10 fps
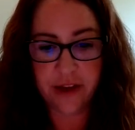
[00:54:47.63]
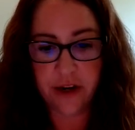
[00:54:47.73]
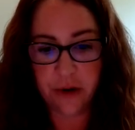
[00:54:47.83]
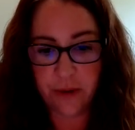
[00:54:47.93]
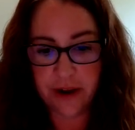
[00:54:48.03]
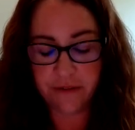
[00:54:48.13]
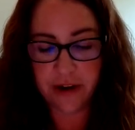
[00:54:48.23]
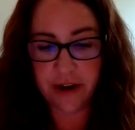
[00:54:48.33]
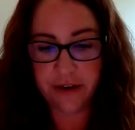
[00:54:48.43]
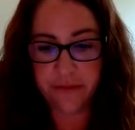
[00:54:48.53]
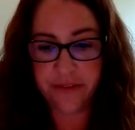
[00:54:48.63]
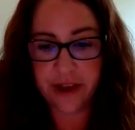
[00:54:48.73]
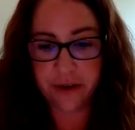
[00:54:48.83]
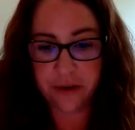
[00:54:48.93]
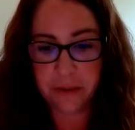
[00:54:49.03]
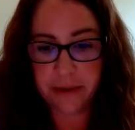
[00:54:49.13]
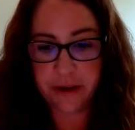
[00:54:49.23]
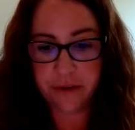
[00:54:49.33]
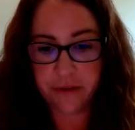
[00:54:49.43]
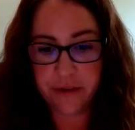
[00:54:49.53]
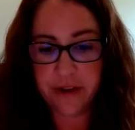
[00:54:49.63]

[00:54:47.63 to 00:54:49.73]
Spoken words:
have kind of settled a bit,